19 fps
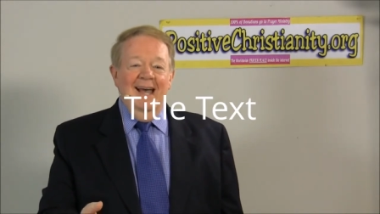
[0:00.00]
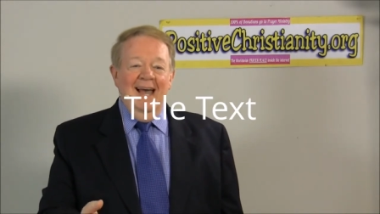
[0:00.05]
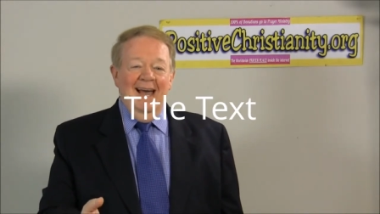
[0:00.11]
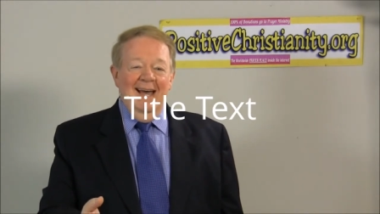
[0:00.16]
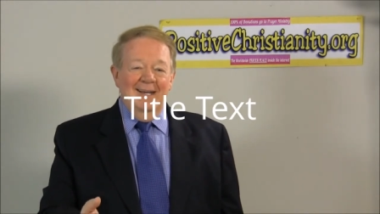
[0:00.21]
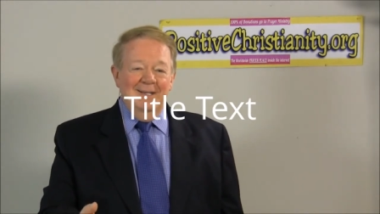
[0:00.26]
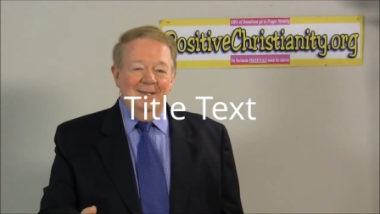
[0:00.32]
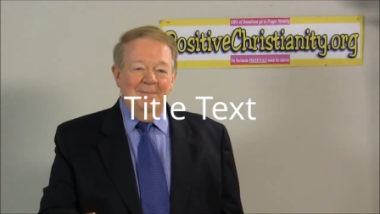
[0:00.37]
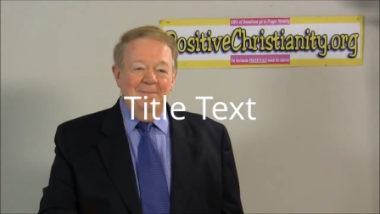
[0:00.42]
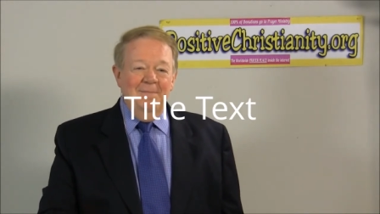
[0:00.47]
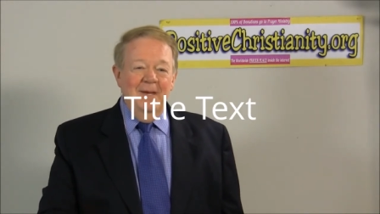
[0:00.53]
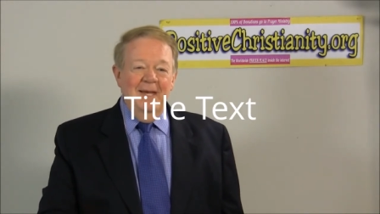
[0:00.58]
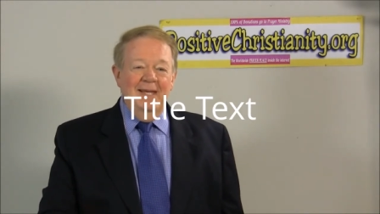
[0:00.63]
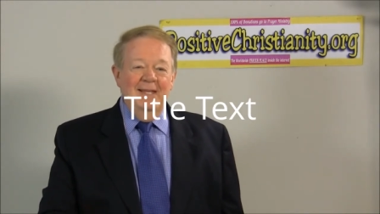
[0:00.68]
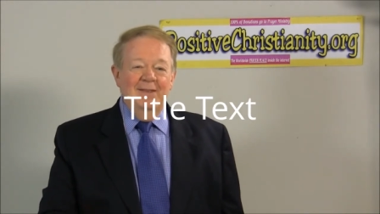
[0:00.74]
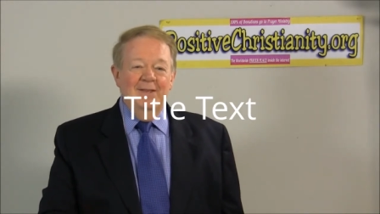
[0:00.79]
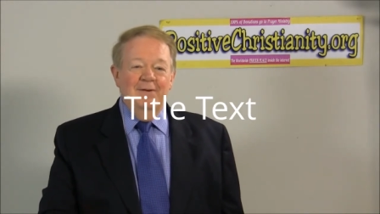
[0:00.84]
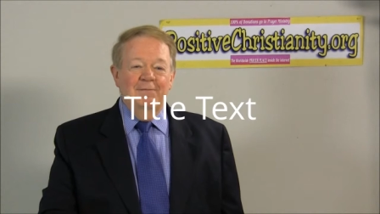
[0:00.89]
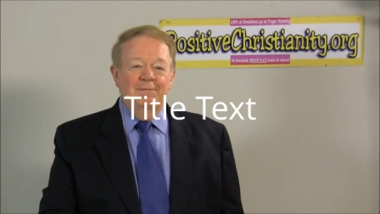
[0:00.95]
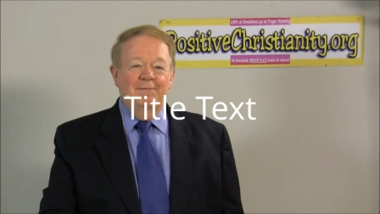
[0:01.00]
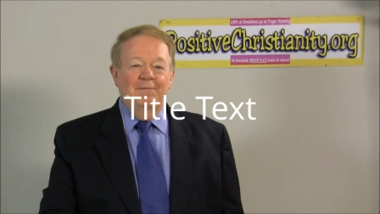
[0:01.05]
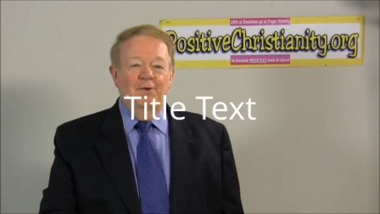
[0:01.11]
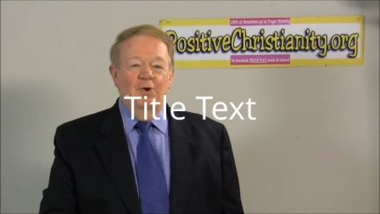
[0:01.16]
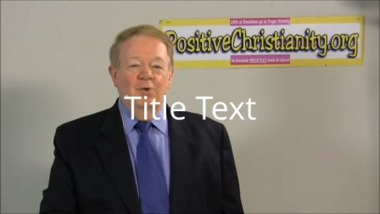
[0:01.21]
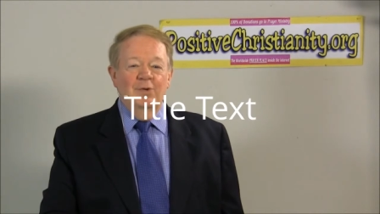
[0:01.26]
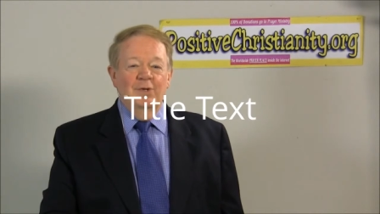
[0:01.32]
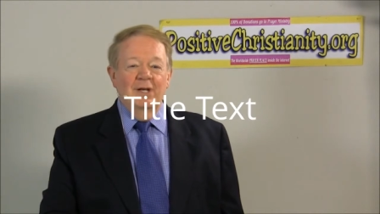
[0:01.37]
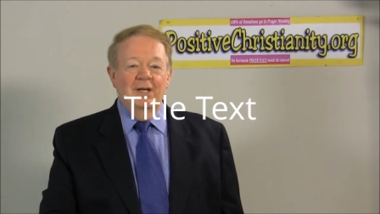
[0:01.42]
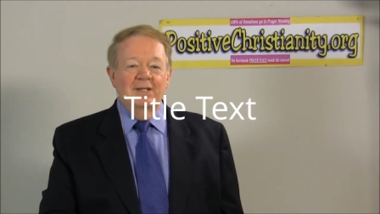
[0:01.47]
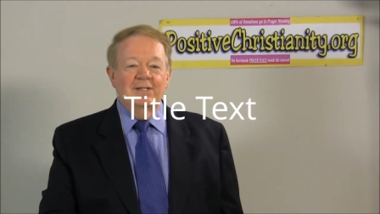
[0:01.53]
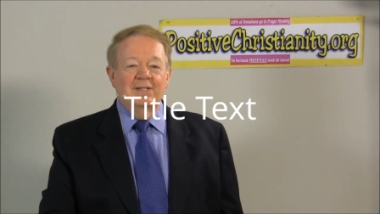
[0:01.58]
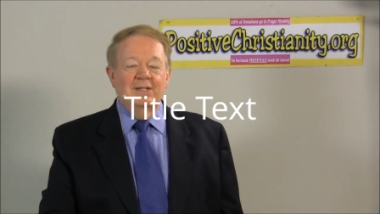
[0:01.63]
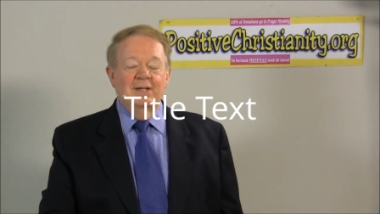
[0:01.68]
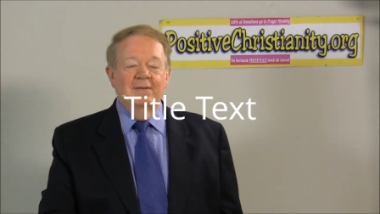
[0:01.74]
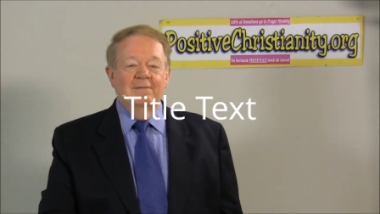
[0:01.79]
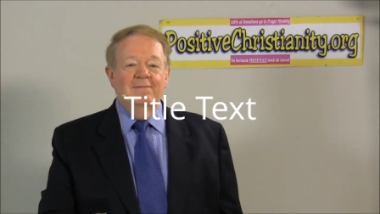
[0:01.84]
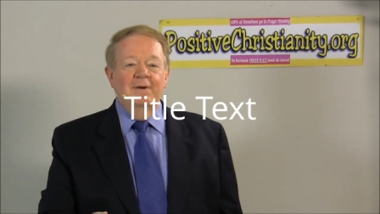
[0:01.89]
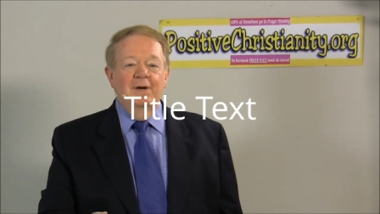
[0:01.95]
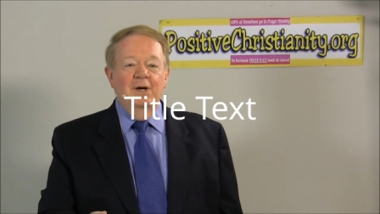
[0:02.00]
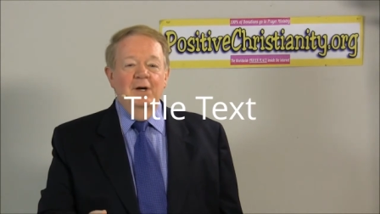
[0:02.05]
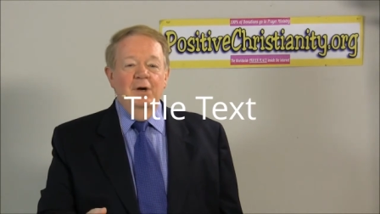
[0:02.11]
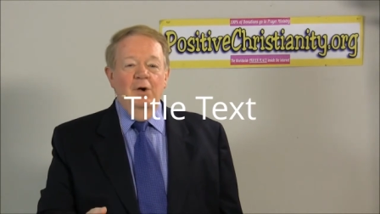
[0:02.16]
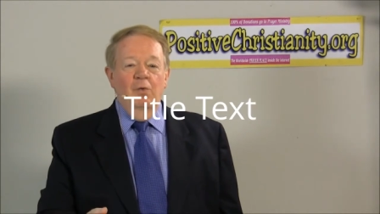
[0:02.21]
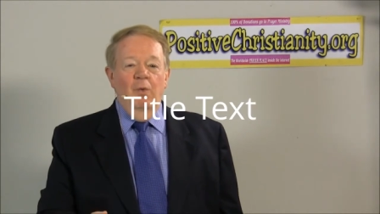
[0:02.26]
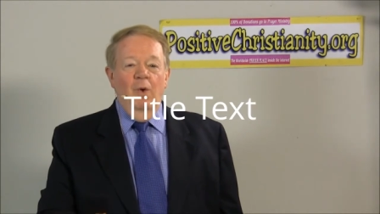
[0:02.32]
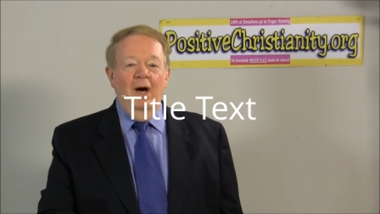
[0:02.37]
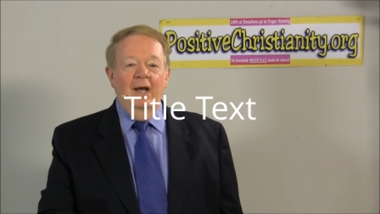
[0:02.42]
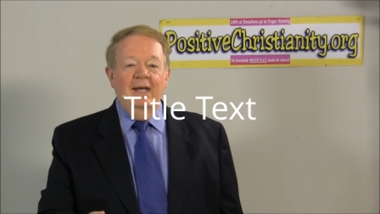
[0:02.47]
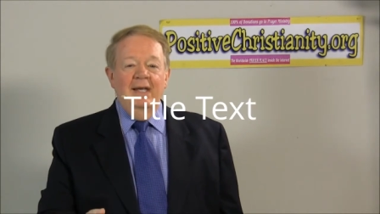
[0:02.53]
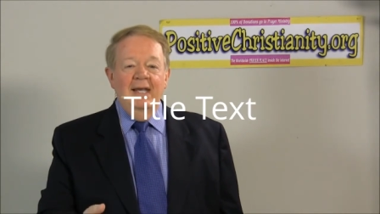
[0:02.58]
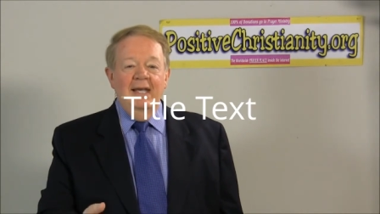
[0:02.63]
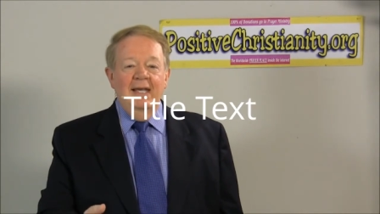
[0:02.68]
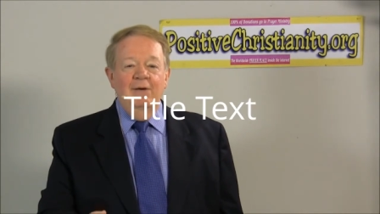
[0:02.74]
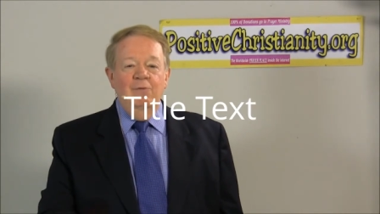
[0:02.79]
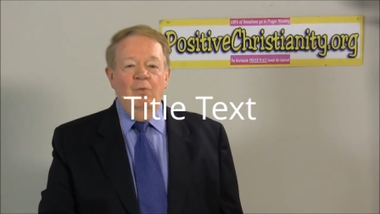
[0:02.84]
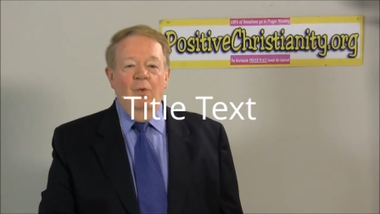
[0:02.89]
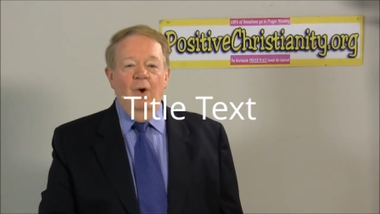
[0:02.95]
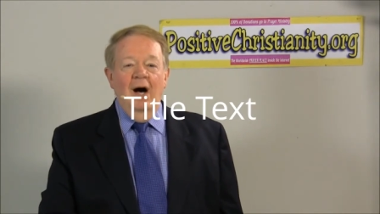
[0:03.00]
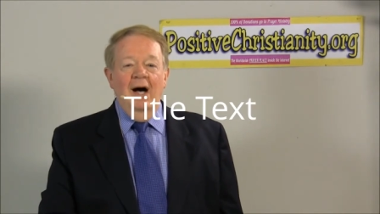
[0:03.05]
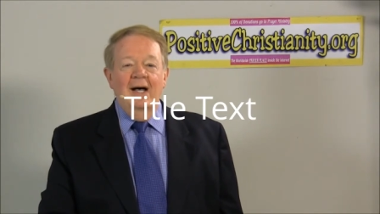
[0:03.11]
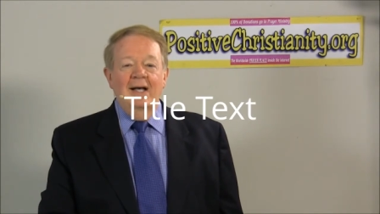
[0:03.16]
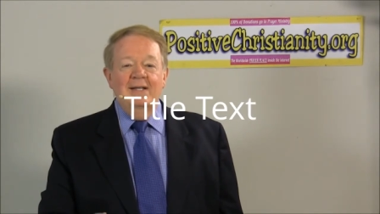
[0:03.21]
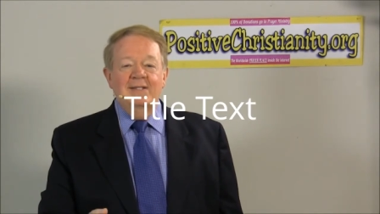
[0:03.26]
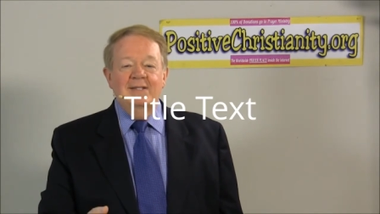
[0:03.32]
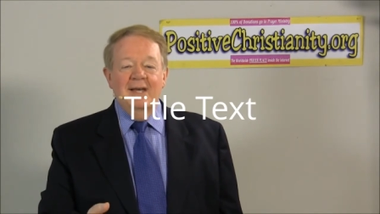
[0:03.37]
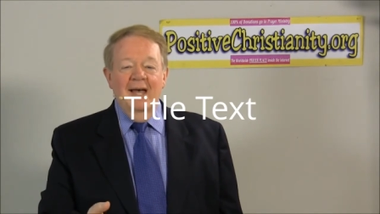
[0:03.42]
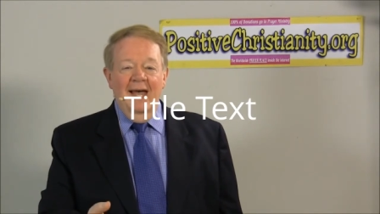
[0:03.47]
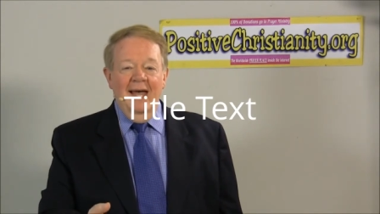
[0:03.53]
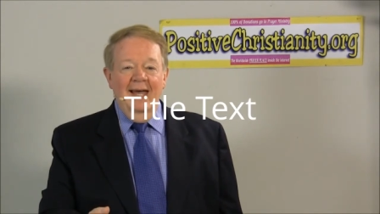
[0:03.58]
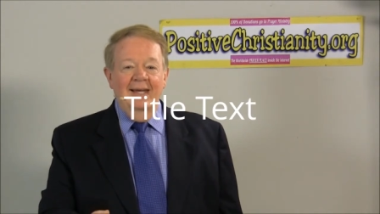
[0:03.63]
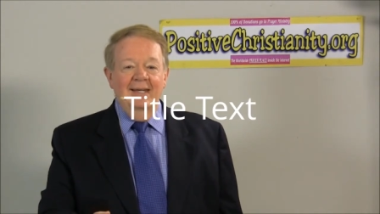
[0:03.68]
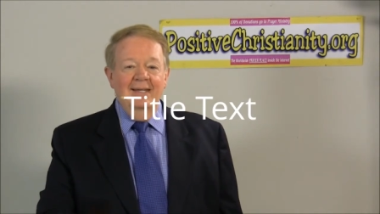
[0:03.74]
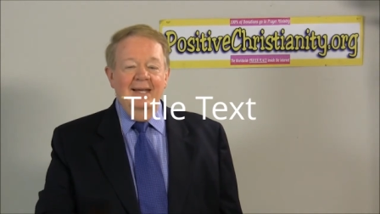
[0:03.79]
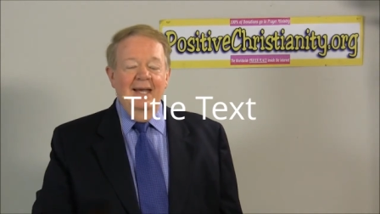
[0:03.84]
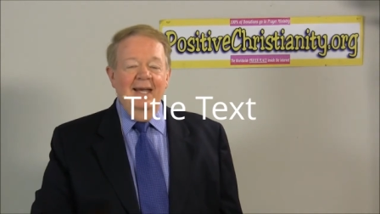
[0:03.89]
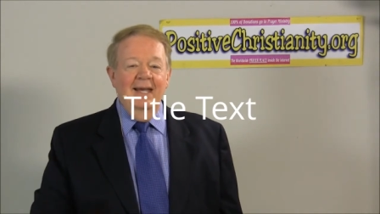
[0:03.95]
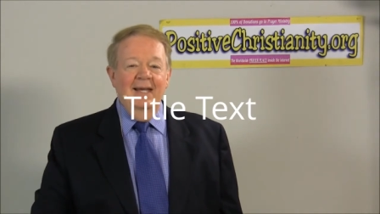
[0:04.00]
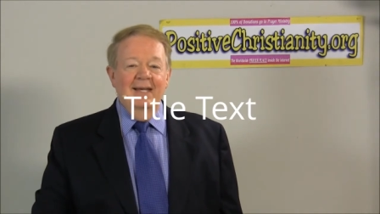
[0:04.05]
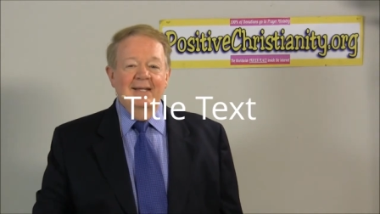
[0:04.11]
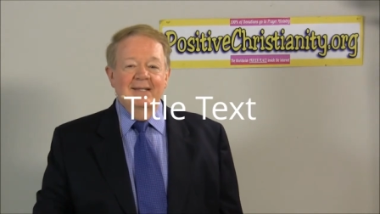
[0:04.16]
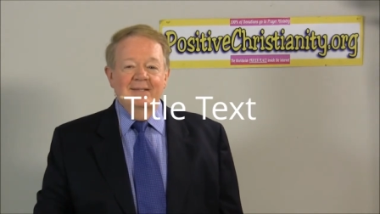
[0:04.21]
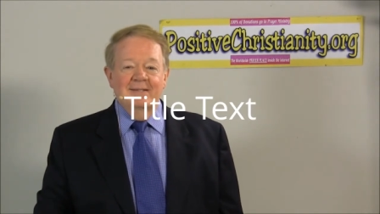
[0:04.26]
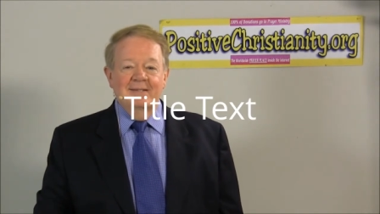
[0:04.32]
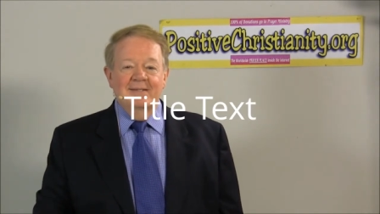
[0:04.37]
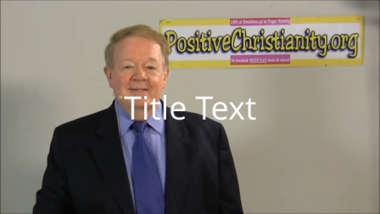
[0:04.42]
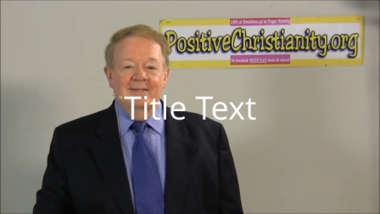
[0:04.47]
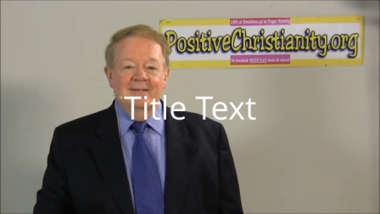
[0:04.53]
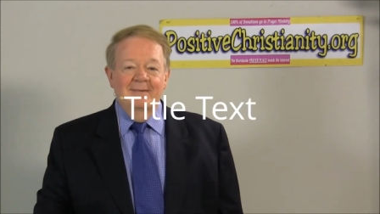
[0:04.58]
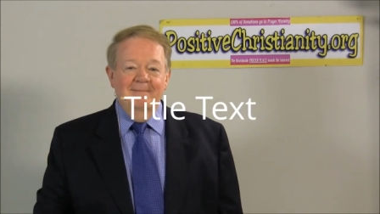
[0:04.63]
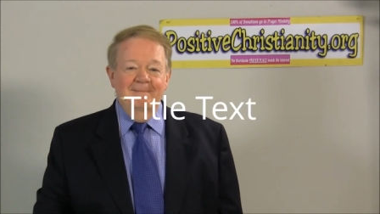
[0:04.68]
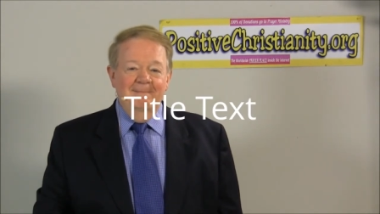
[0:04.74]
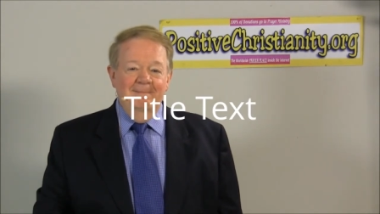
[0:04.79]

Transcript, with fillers: and to be the fullness of what he was and is.